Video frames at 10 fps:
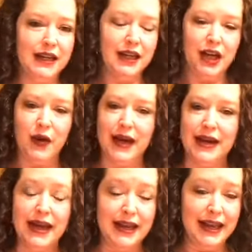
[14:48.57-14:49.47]
you know,
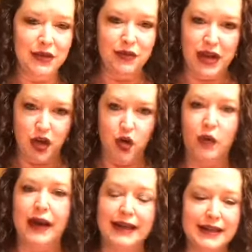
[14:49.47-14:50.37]
and, and he
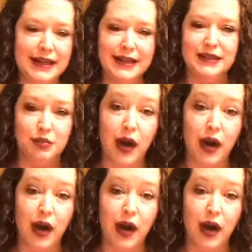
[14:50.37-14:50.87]
ingrained it into